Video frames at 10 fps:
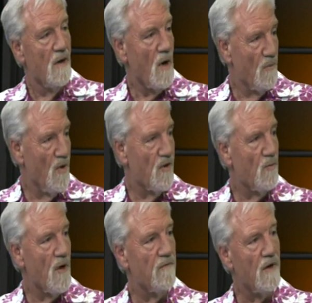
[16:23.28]
one
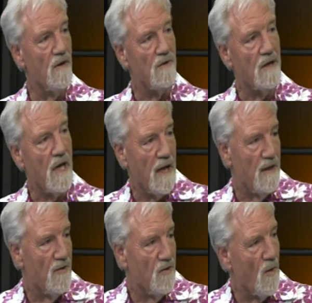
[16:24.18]
person, one vote,
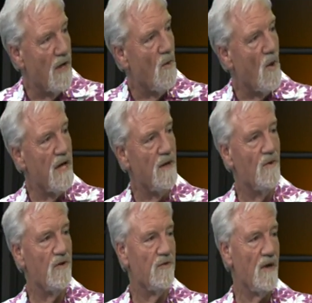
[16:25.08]
and doing away
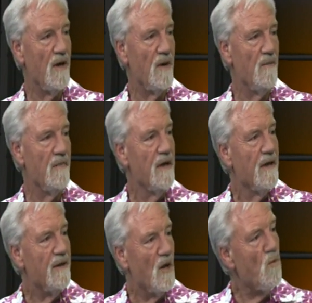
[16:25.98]
with um,
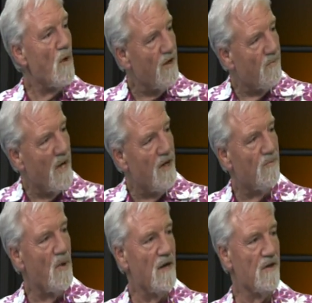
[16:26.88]
you know
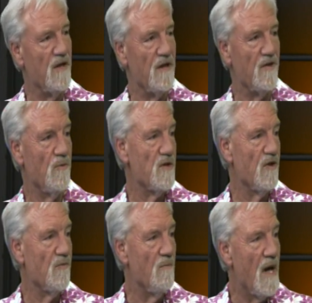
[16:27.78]
race-based politics, which
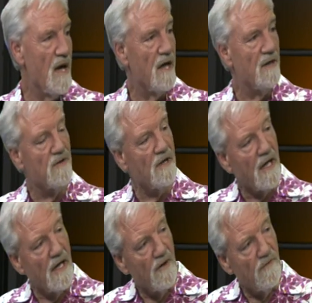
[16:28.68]
has marred
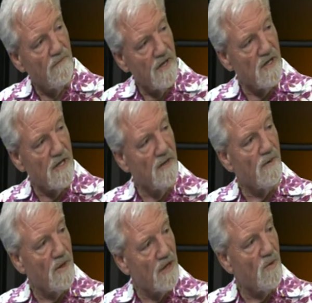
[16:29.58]
uh, Fiji,
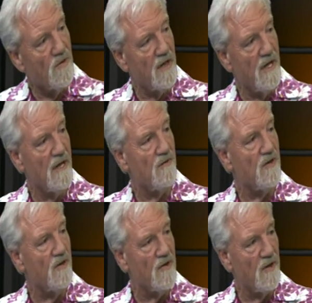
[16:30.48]
the political scene, ever
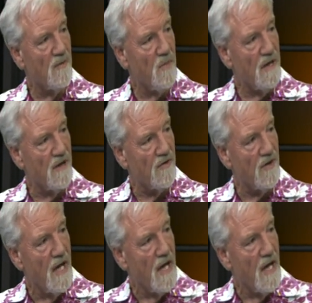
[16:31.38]
since independence.